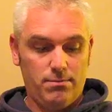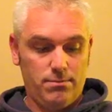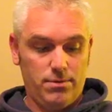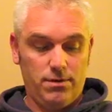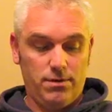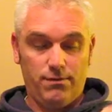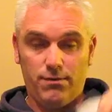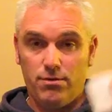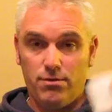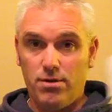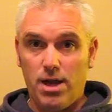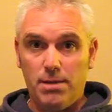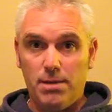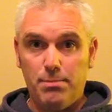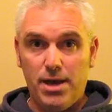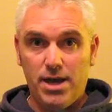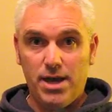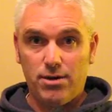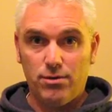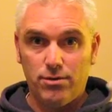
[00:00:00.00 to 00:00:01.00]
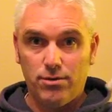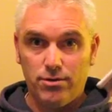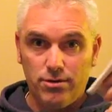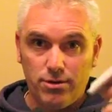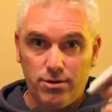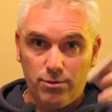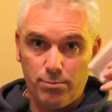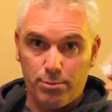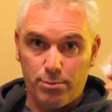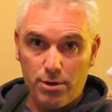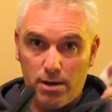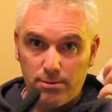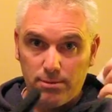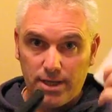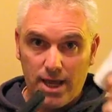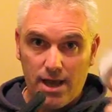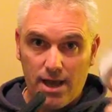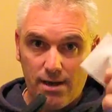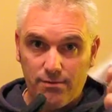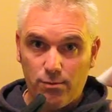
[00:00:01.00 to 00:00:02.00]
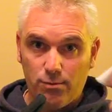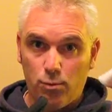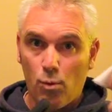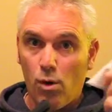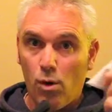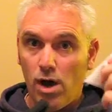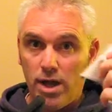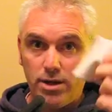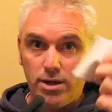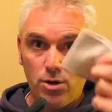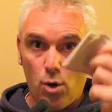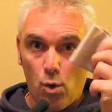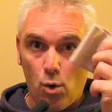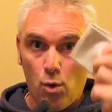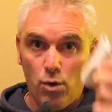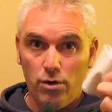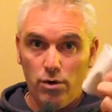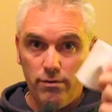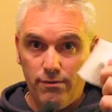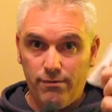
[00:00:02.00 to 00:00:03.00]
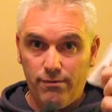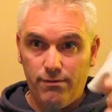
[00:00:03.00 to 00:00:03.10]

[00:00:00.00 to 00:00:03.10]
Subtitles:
if you're an iPad owner, you probably have one or